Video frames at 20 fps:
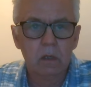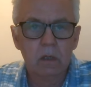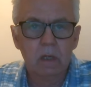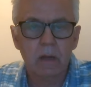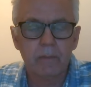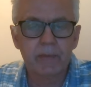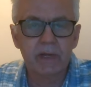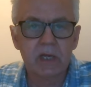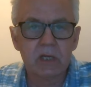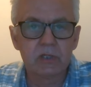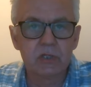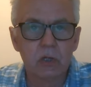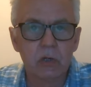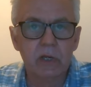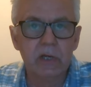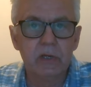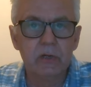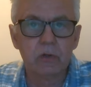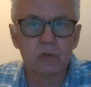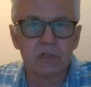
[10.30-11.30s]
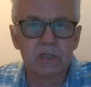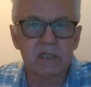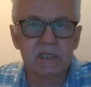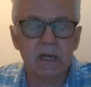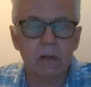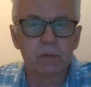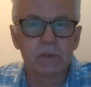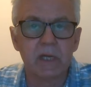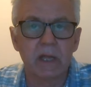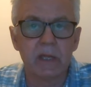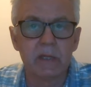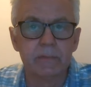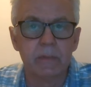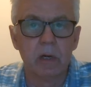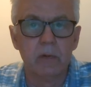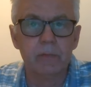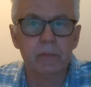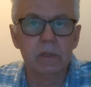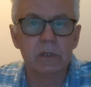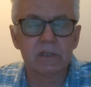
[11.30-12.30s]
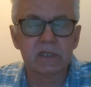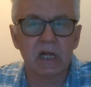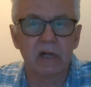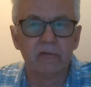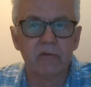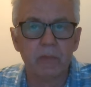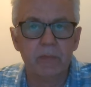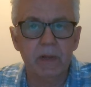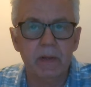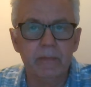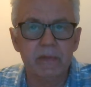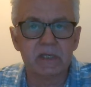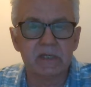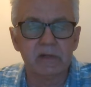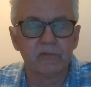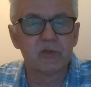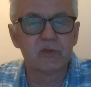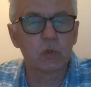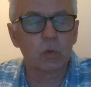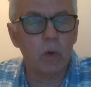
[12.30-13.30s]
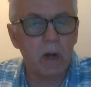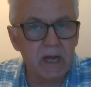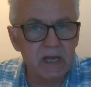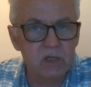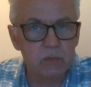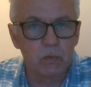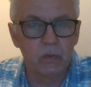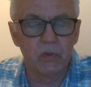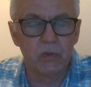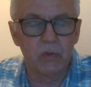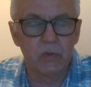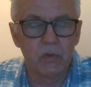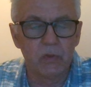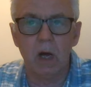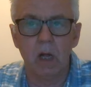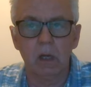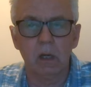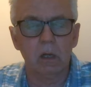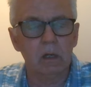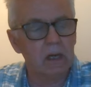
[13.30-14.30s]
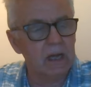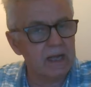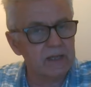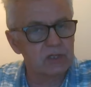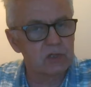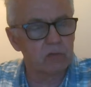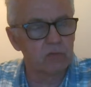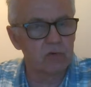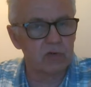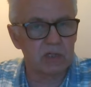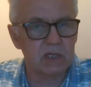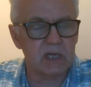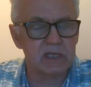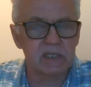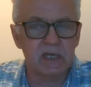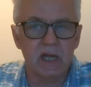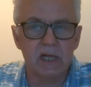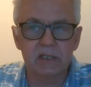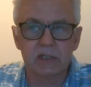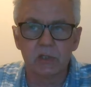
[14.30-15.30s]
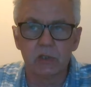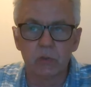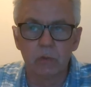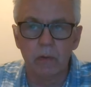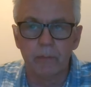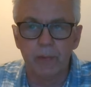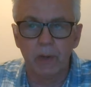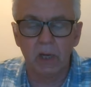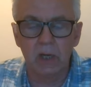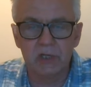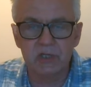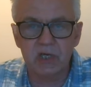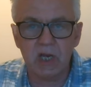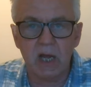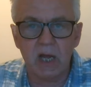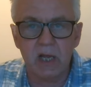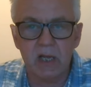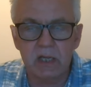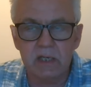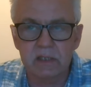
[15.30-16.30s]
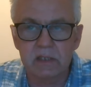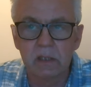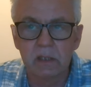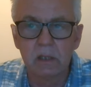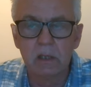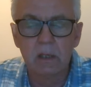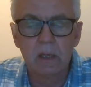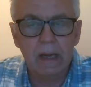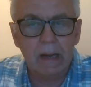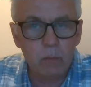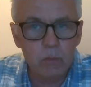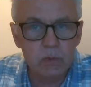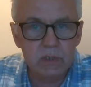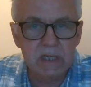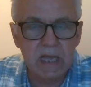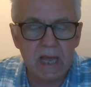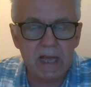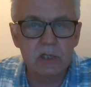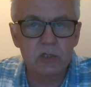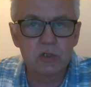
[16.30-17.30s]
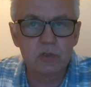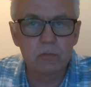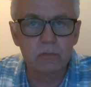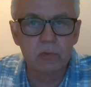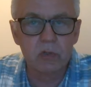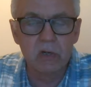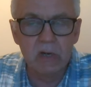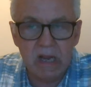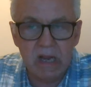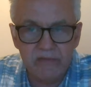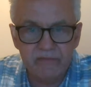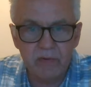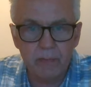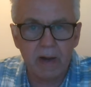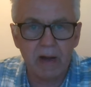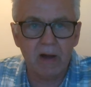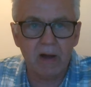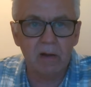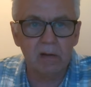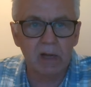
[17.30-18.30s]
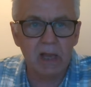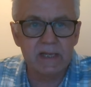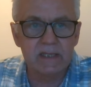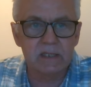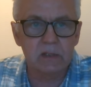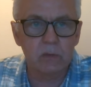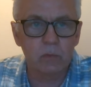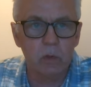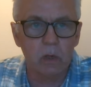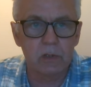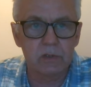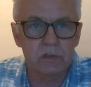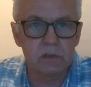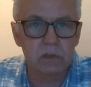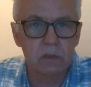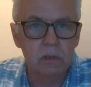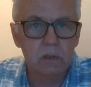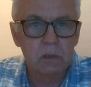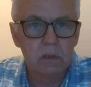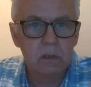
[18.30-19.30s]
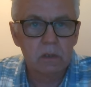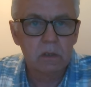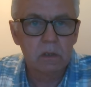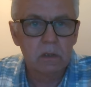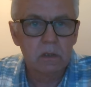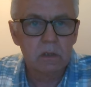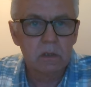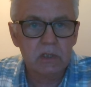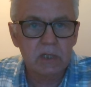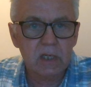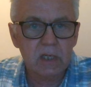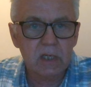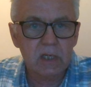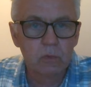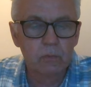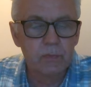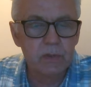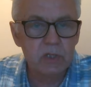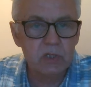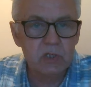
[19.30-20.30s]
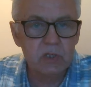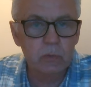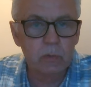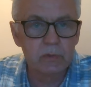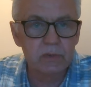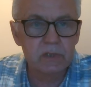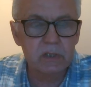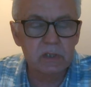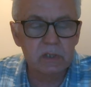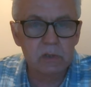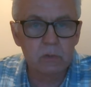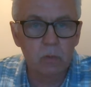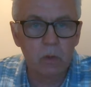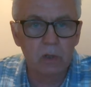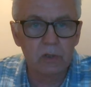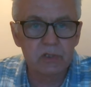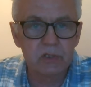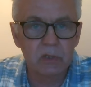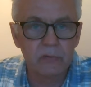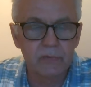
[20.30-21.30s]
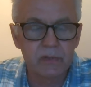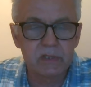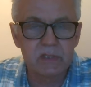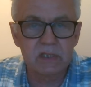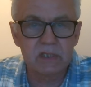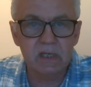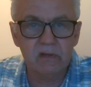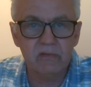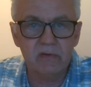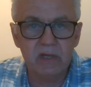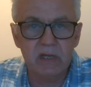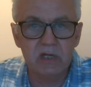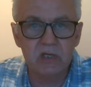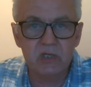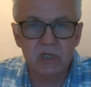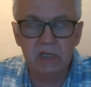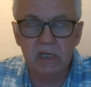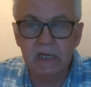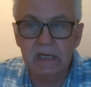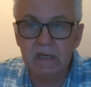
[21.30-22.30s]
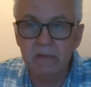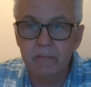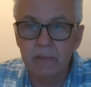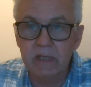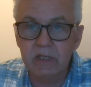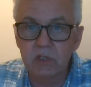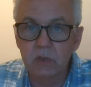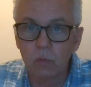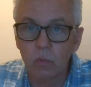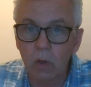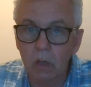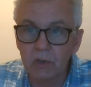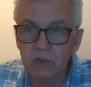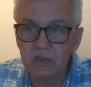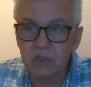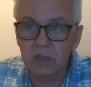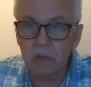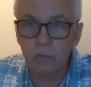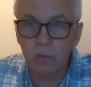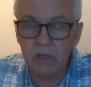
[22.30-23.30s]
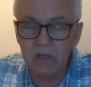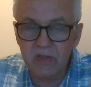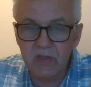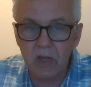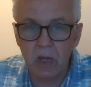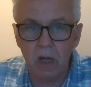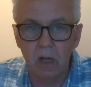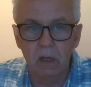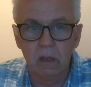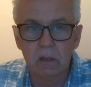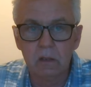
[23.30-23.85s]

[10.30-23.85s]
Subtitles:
And because Erin Doze is out at the moment, I'll repeat myself twice with them all. I had to rush last night, so I do apologise. I was getting some grief about how late I was. She had something she wanted to watch on the TV and she needed me to watch it with her.